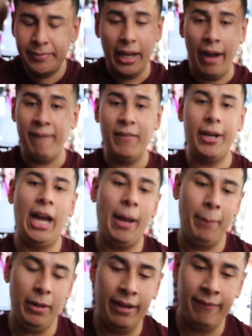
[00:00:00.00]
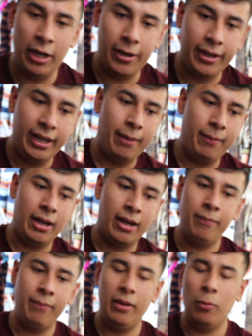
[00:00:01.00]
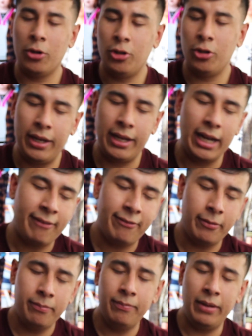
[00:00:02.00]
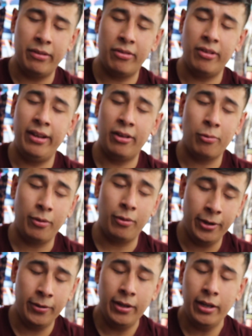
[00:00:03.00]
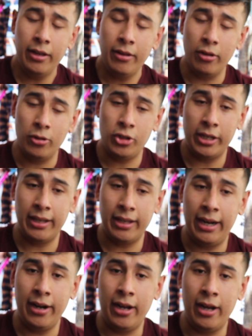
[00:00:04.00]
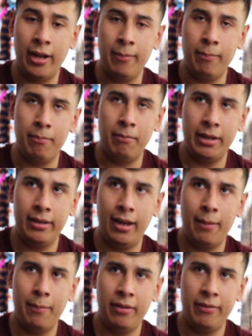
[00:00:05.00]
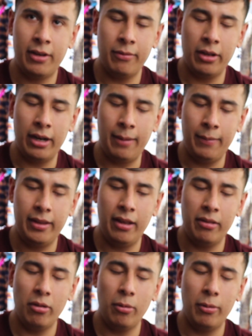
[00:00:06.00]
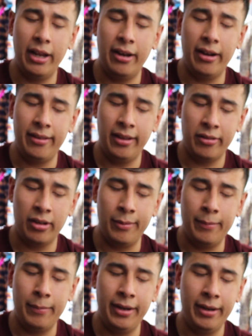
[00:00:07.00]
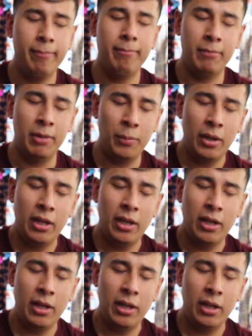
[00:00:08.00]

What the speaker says: I'm very happy. We're doing Gotham. That's the next review. So check that out on Monday, I believe it comes out. I mean, it's already edited. I think it's coming out Monday. But